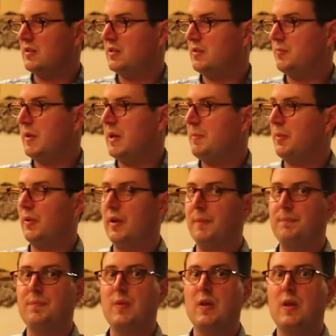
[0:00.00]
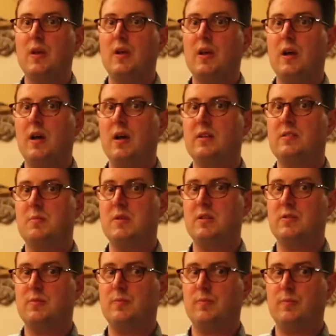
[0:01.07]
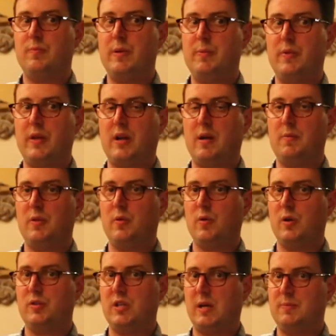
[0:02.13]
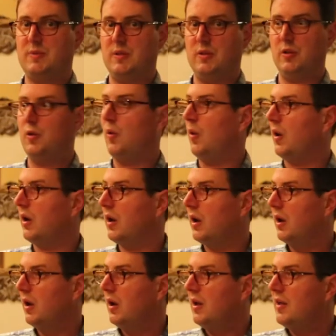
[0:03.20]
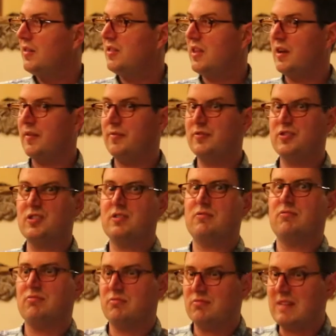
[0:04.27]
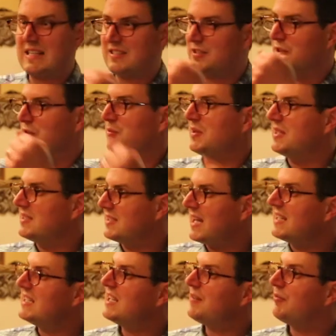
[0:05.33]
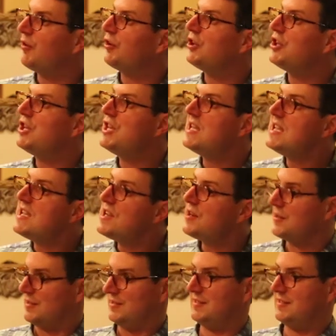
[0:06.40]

These people that, some of these people that come to the workshops in New York, they've wrestled with this idea for years.